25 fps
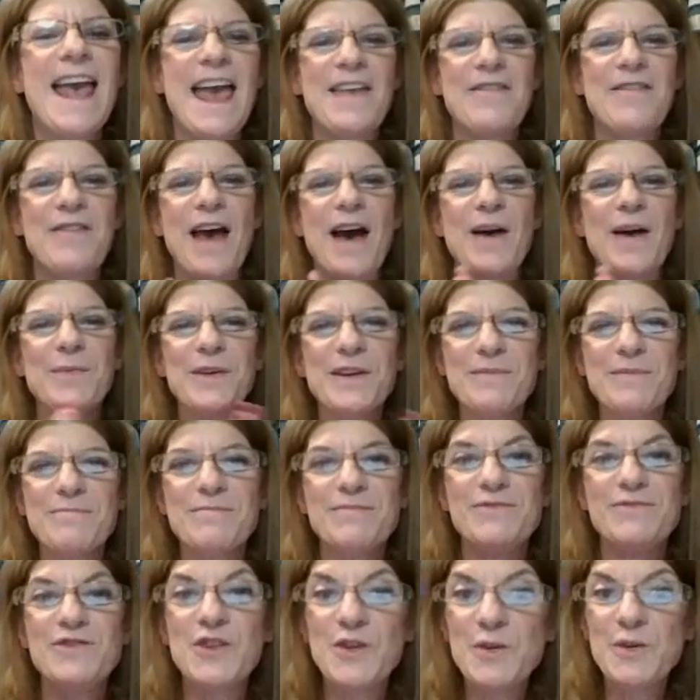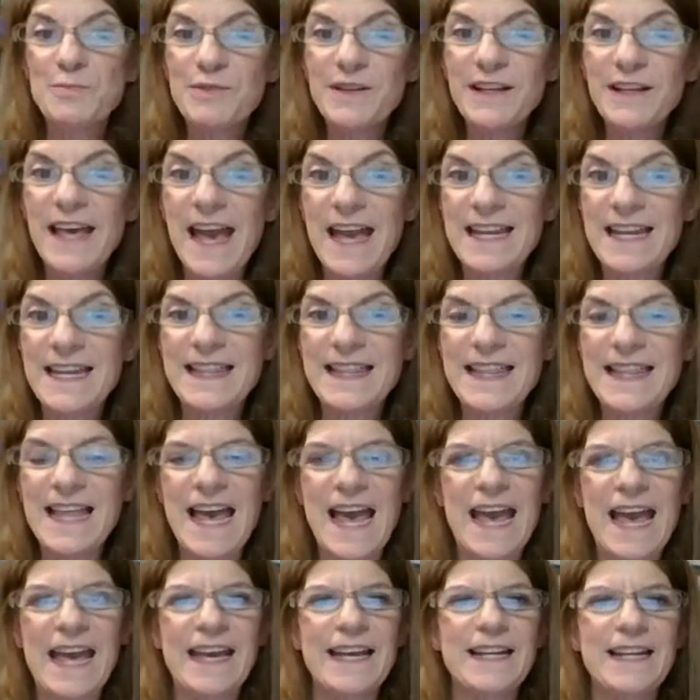And that would have duplicated
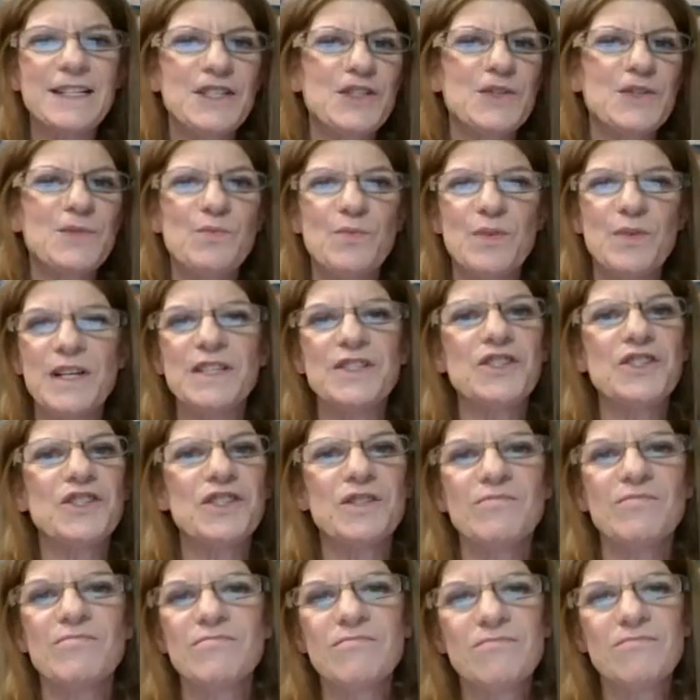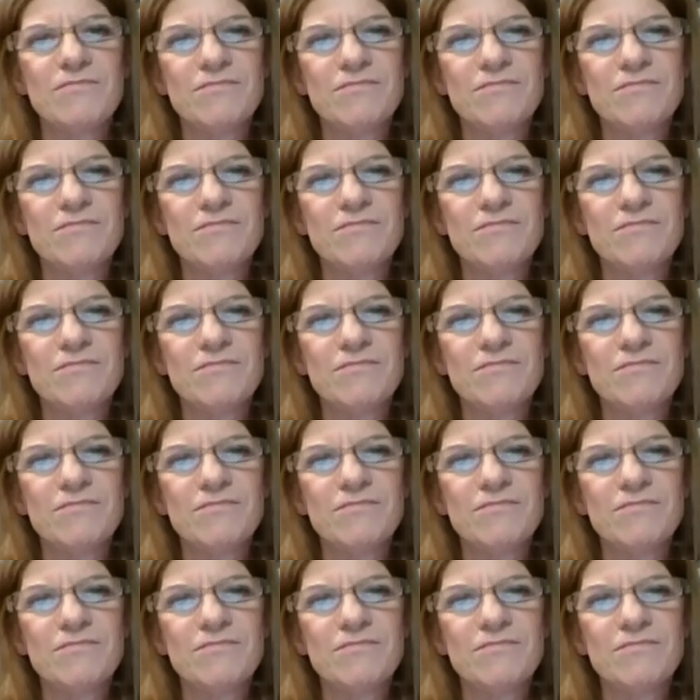the H, which